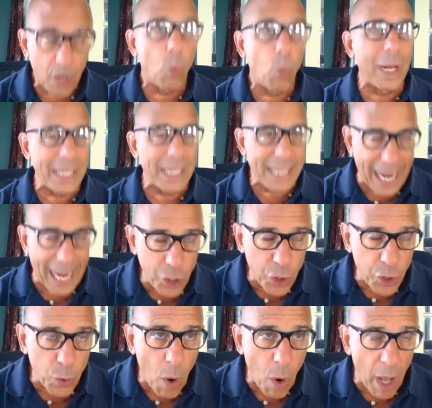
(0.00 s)
what days
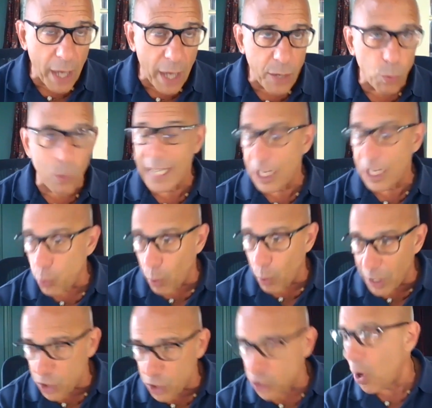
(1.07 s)
you want
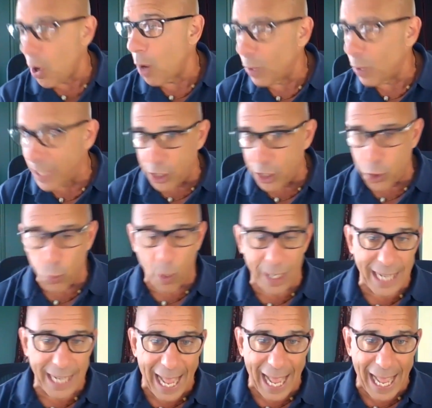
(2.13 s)
it to start, what days you want it
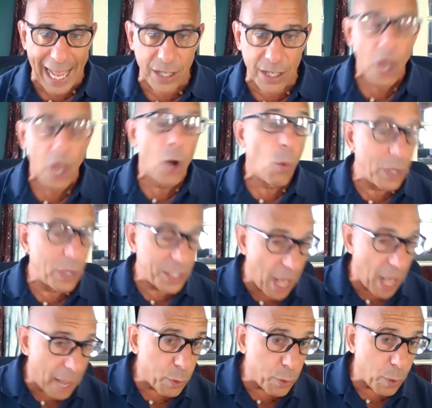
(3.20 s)
to end, what
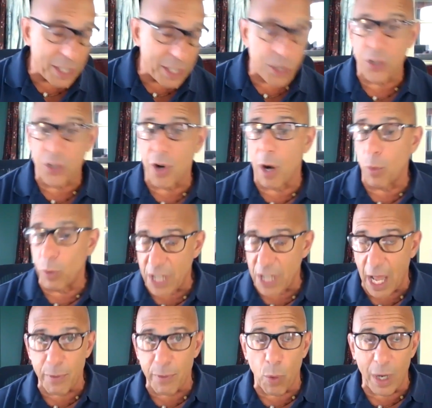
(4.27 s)
time you want it to start, what
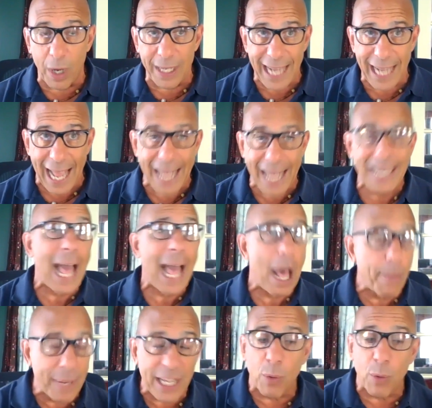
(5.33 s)
time you want it to end, how
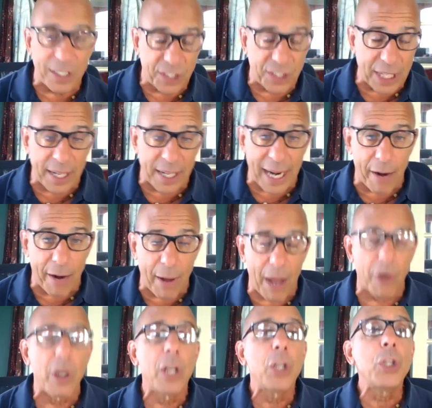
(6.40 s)
many you want to send it out on.
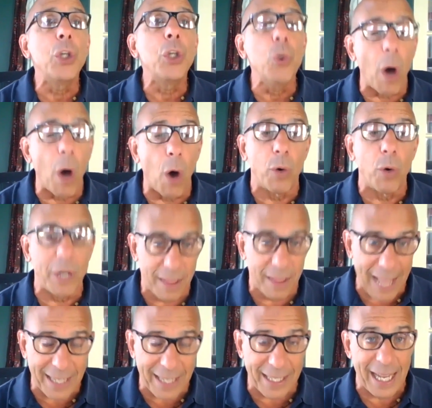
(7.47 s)
You own it.
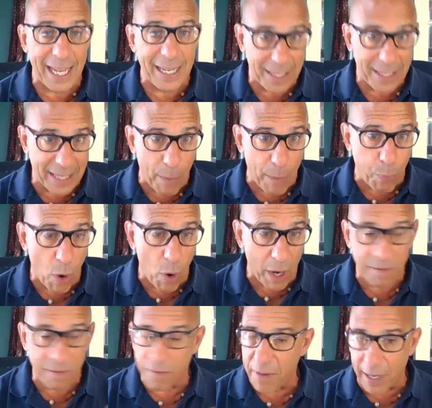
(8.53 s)
That's it. Step one.
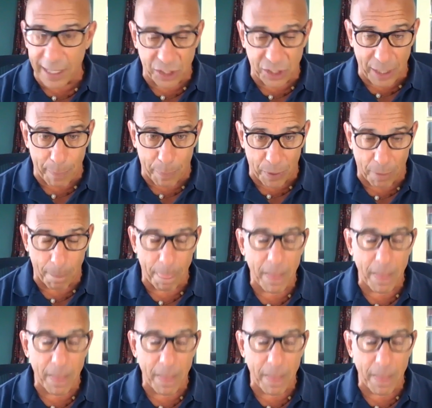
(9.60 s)
Very simple.